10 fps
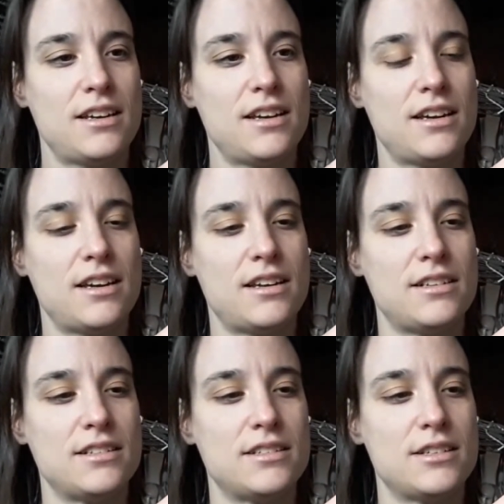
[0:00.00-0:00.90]

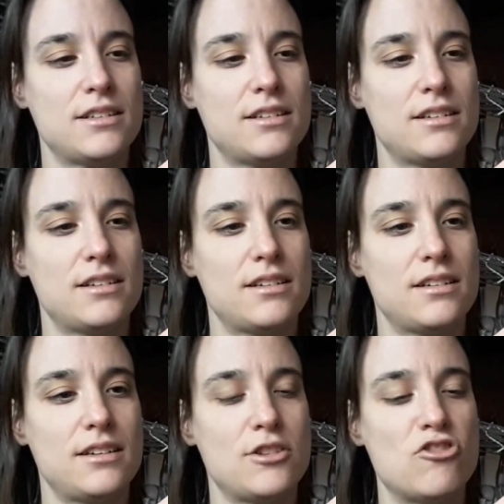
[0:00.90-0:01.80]
And
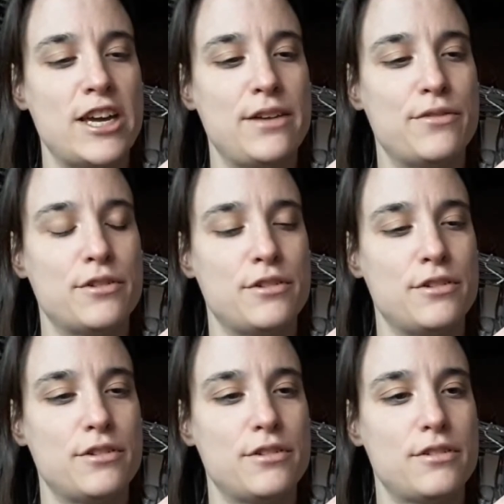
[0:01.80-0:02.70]
the
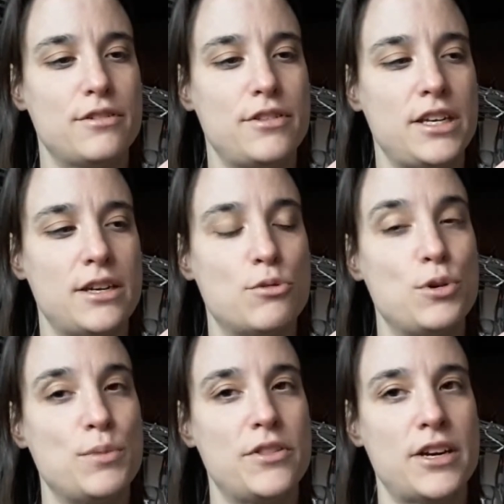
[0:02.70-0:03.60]
raven, the
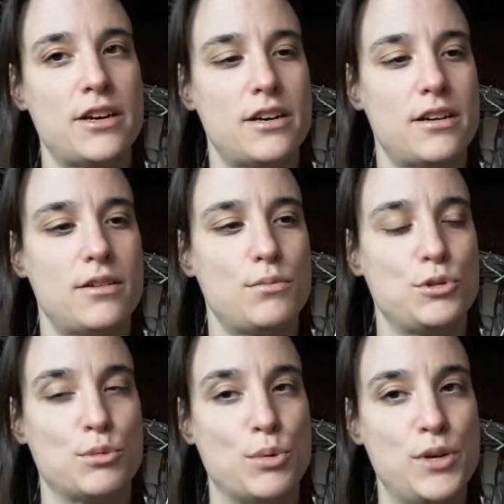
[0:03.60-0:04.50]
ornament that
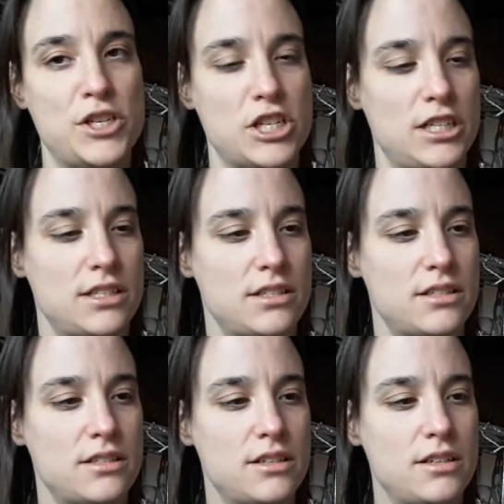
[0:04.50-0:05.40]
was on my wish
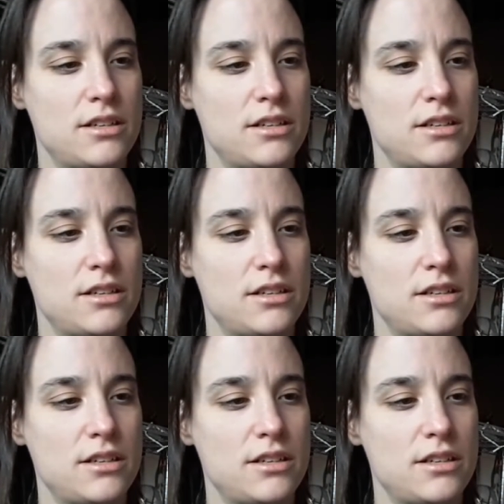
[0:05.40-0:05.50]
list,